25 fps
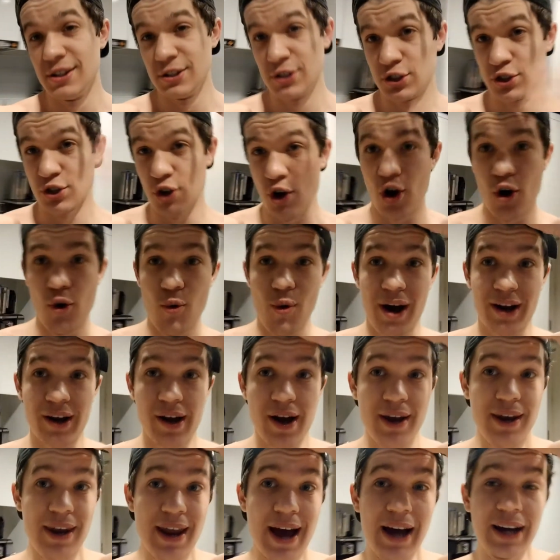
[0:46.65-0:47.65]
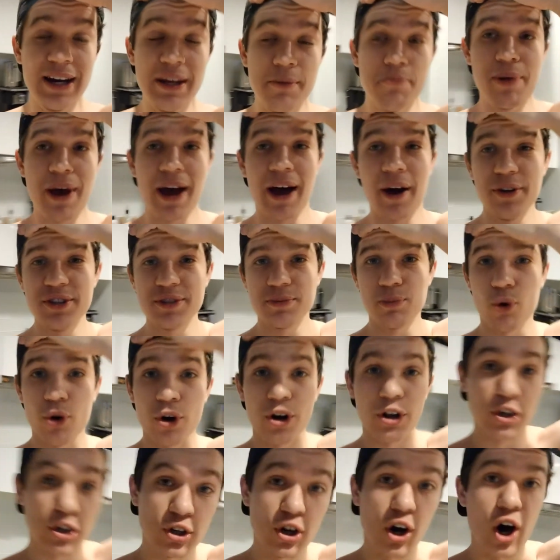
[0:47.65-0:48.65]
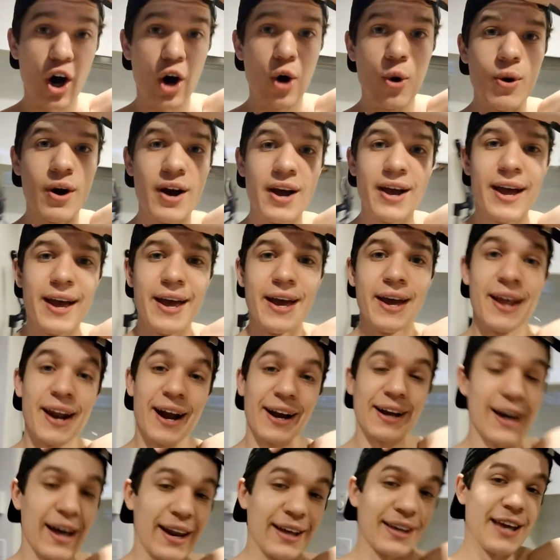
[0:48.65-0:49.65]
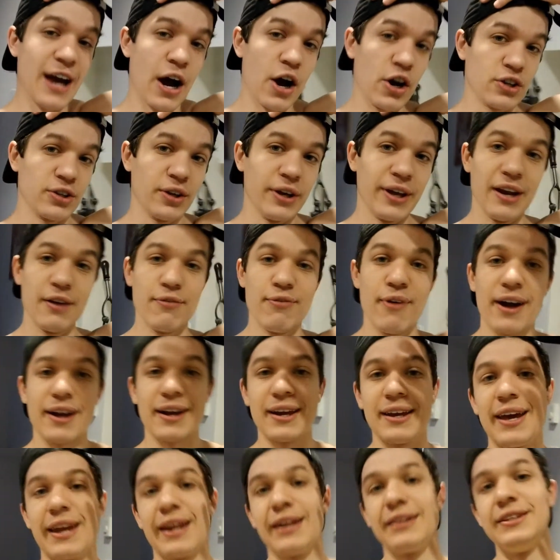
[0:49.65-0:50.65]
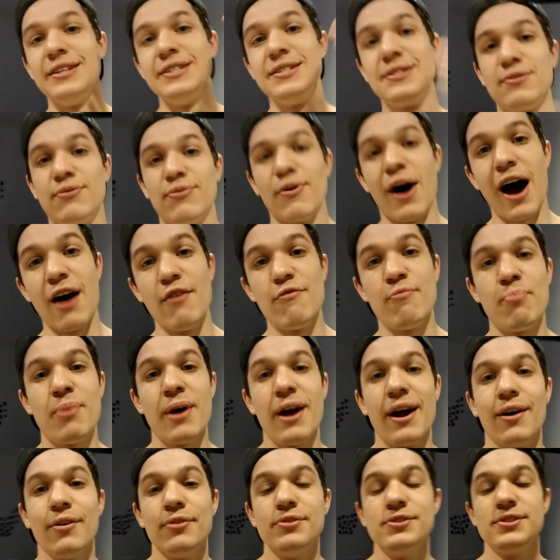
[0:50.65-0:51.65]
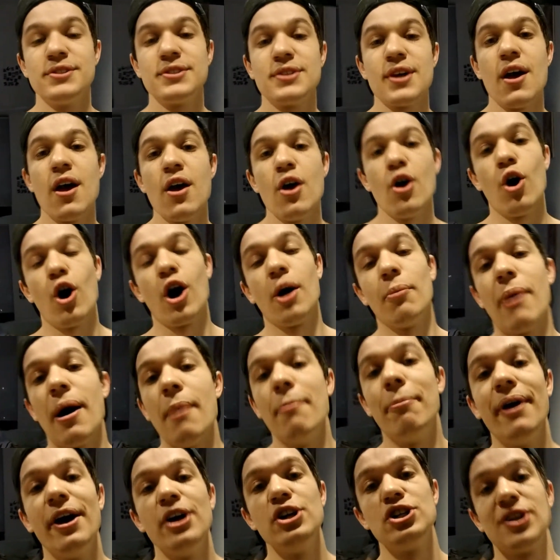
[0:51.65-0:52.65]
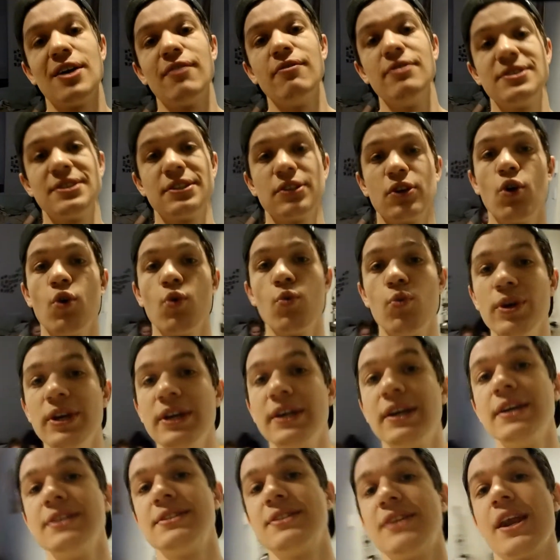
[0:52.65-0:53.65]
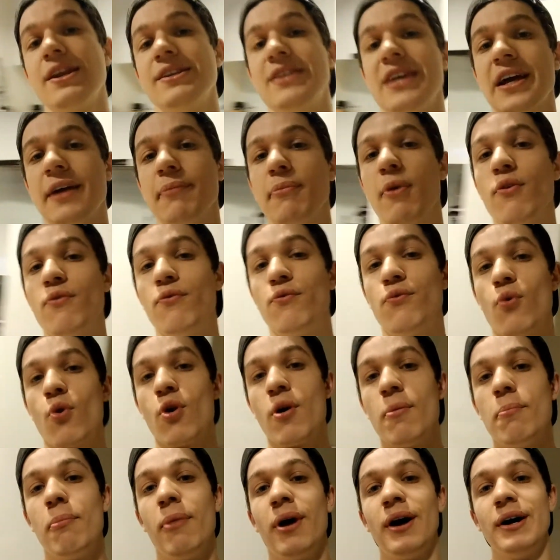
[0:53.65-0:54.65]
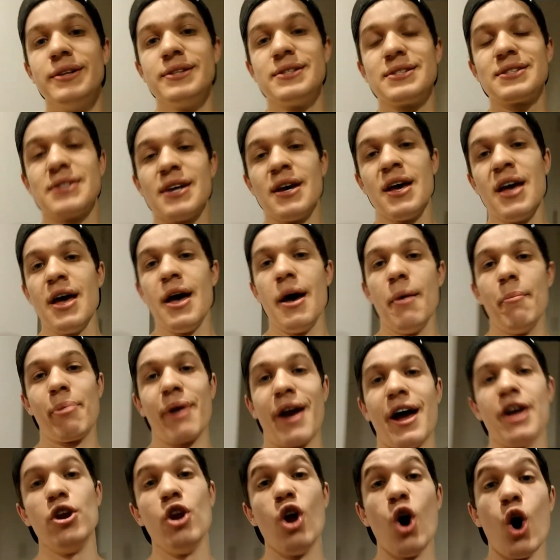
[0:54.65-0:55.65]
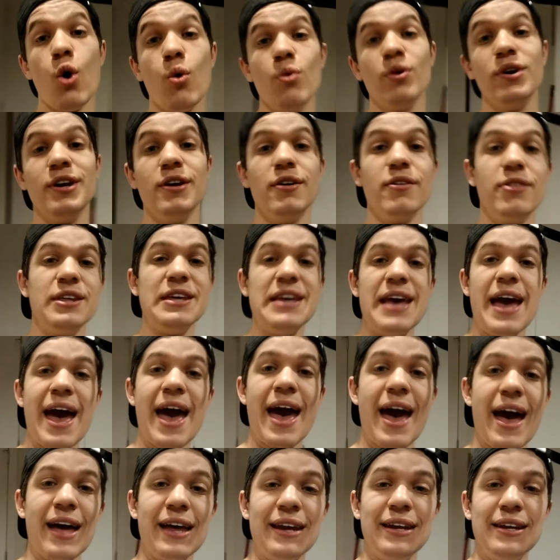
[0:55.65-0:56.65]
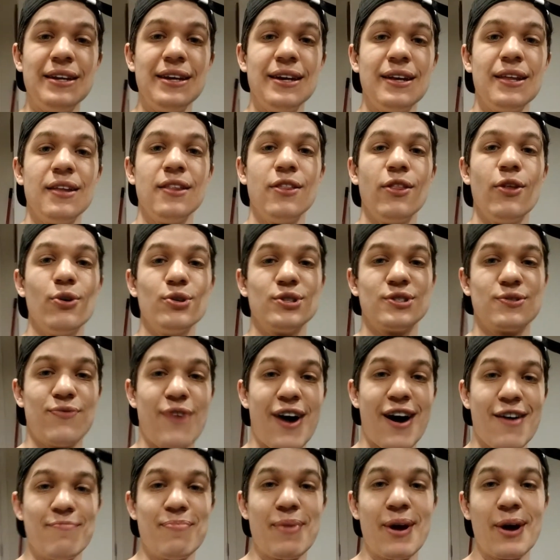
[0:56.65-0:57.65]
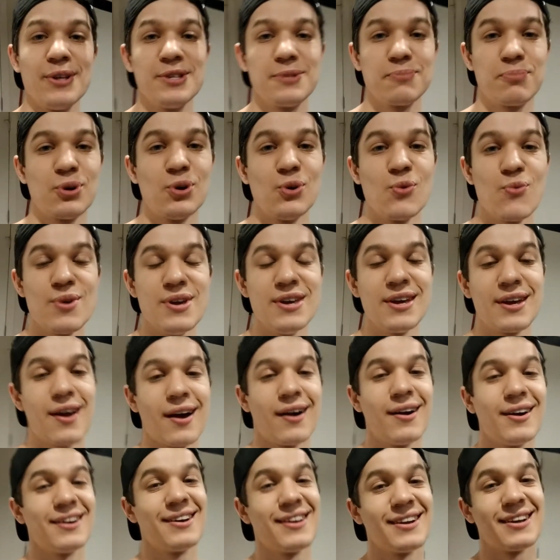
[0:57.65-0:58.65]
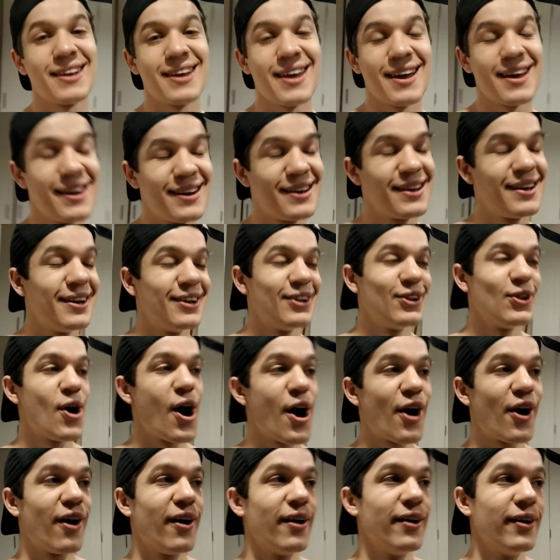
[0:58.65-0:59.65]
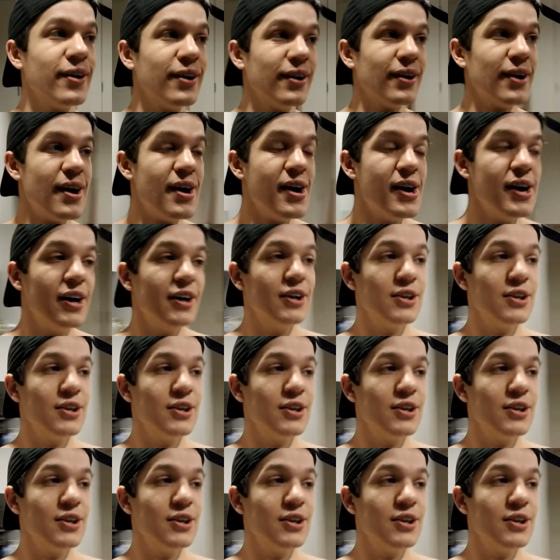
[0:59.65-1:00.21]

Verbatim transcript: So I got 90 pounds more to go and I kind of calculated if I can get at least five pounds on my bench every single week. It's gonna take about four months, but I know near the end, those five pounds per week are gonna get a lot harder.